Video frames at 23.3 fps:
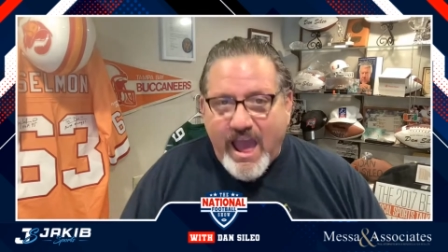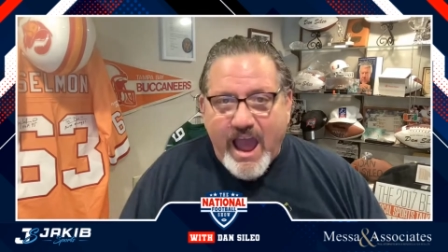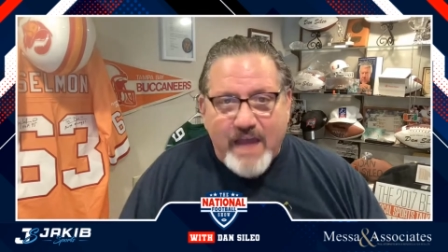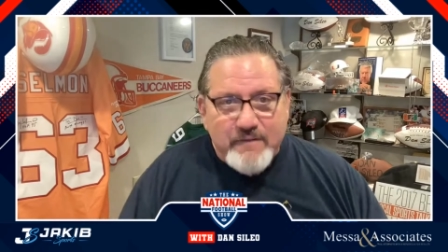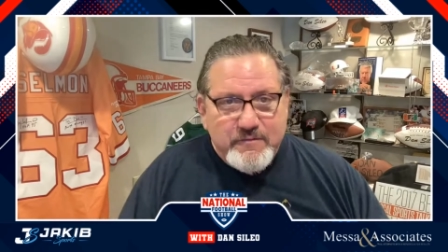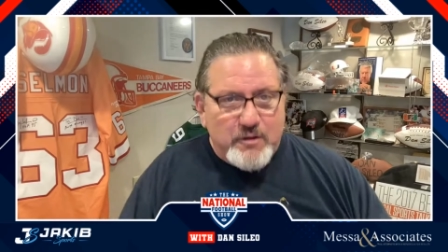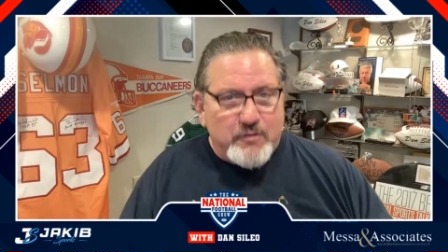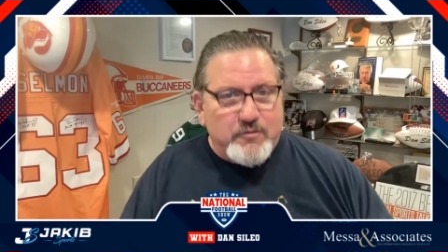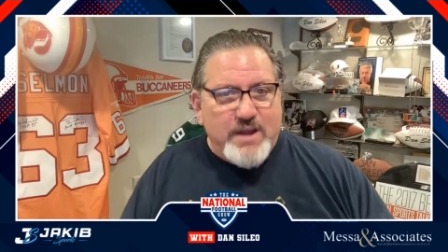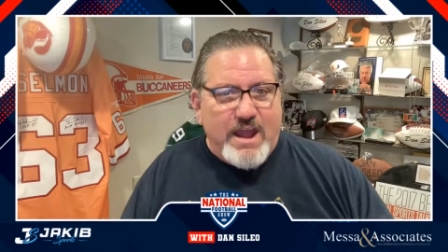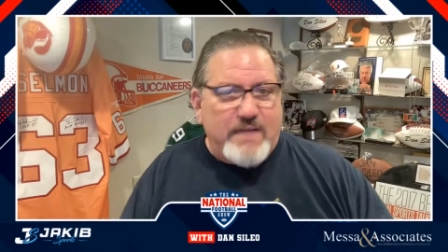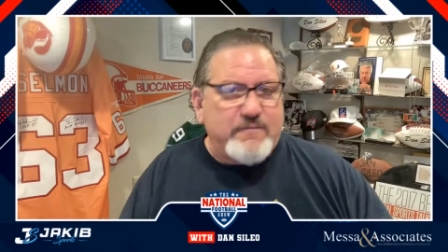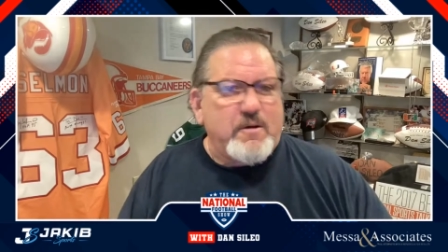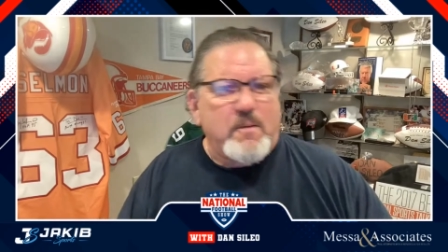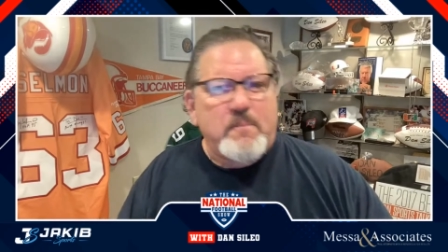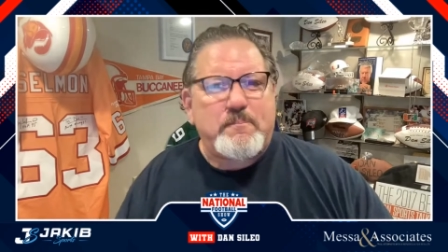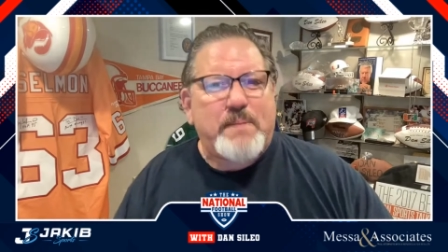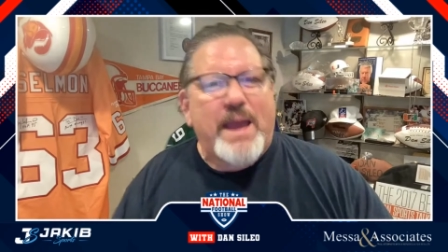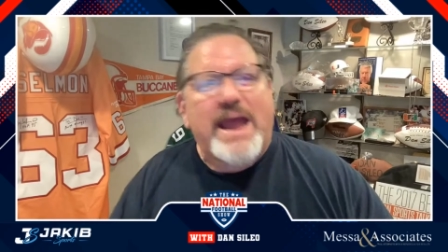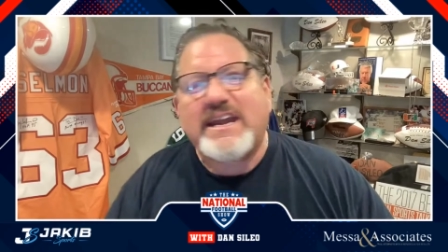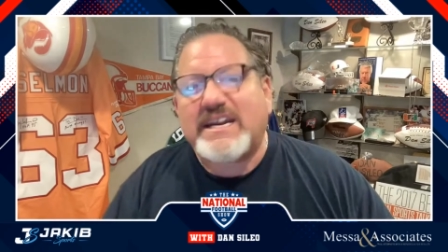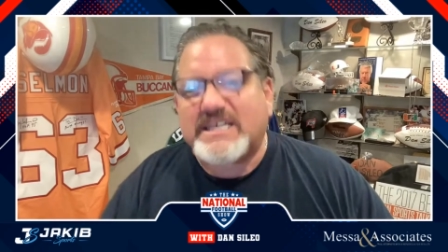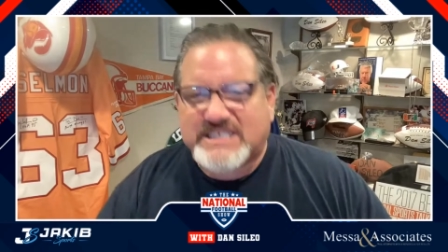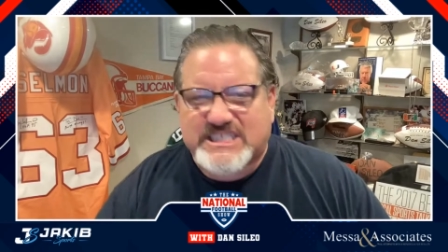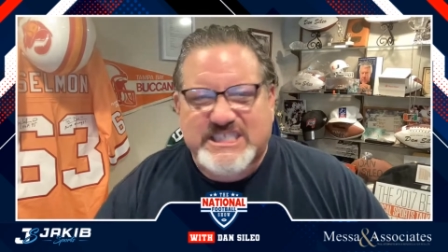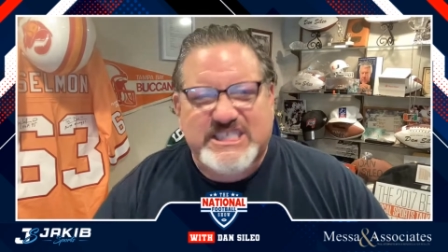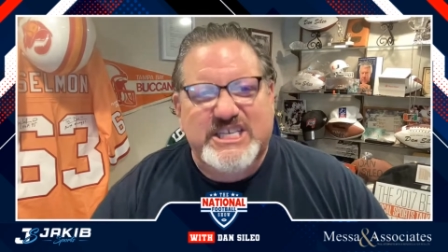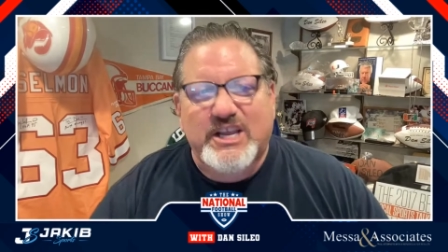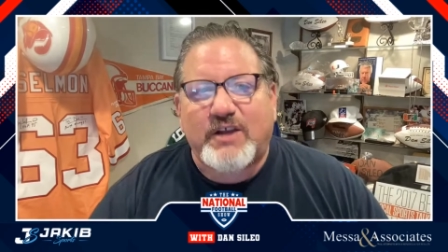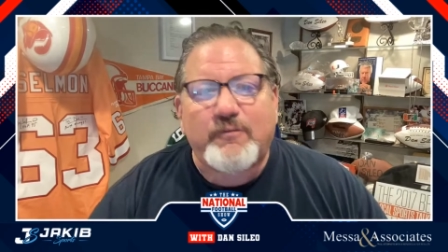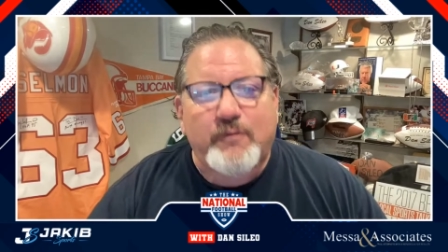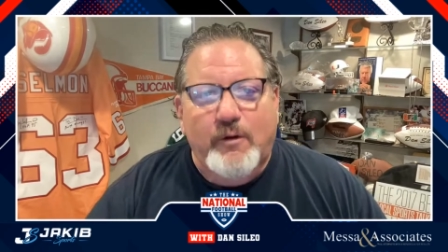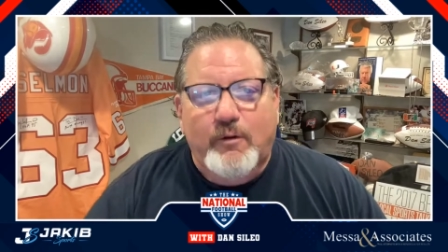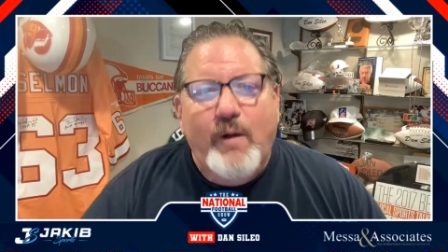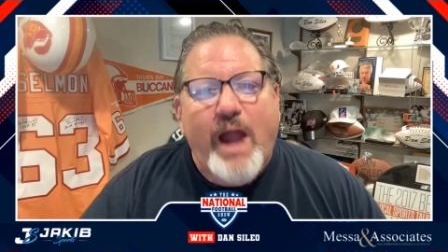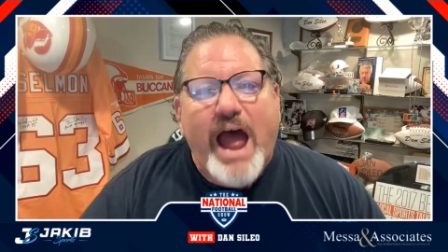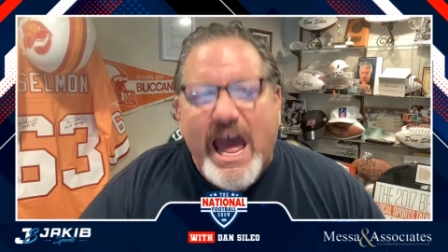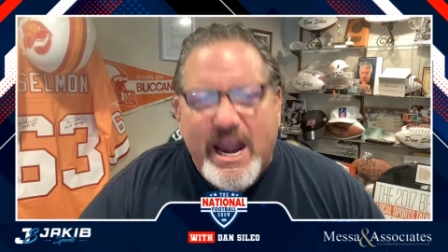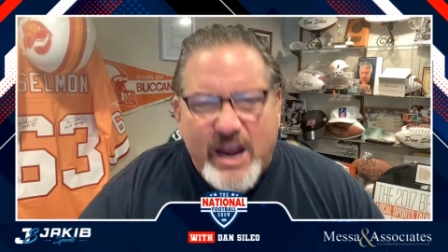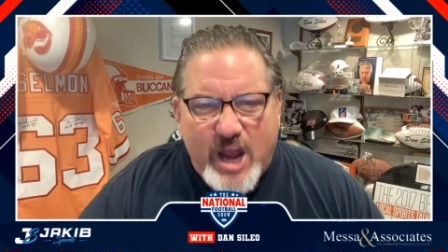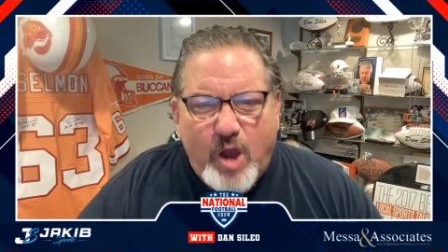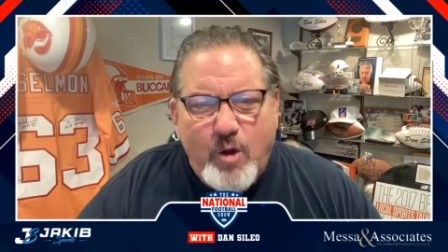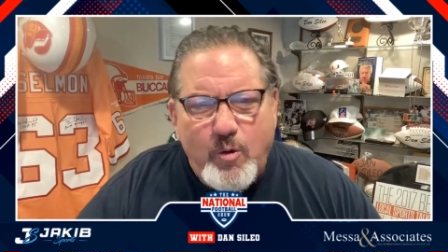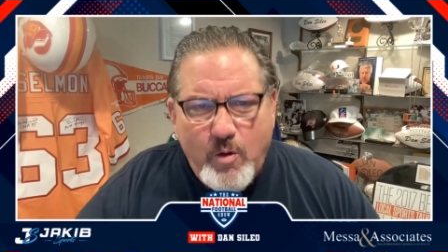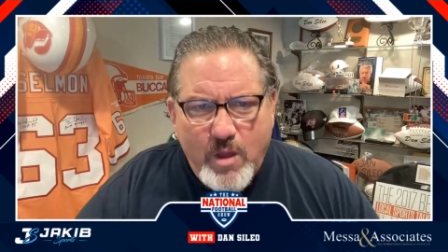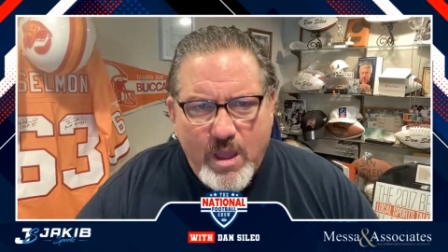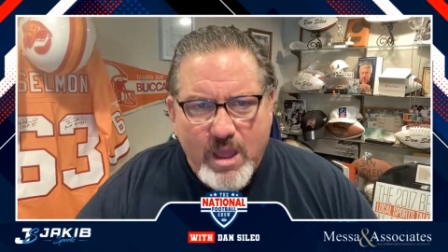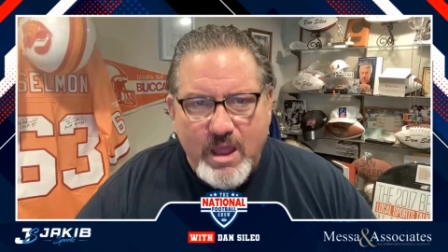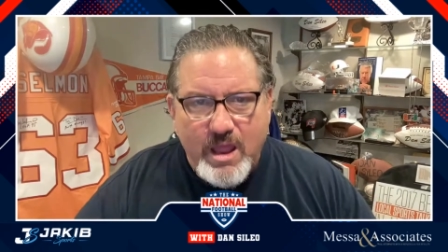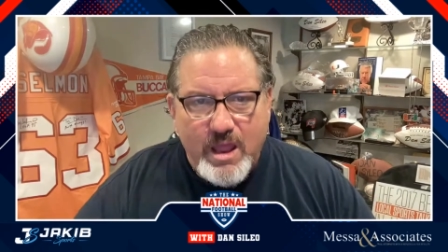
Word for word: Have you never been to Silverado?